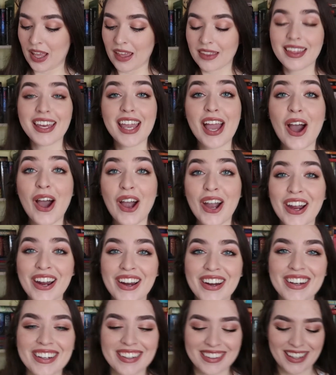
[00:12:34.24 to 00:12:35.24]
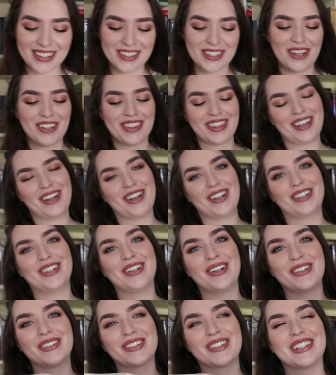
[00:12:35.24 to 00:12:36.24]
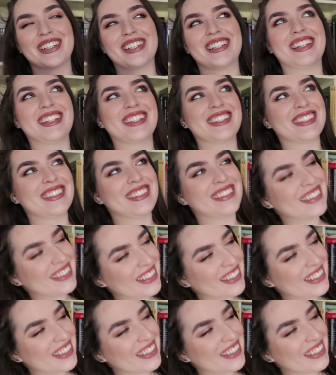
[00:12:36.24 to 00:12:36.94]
They are! That's all they are. Oh goodness.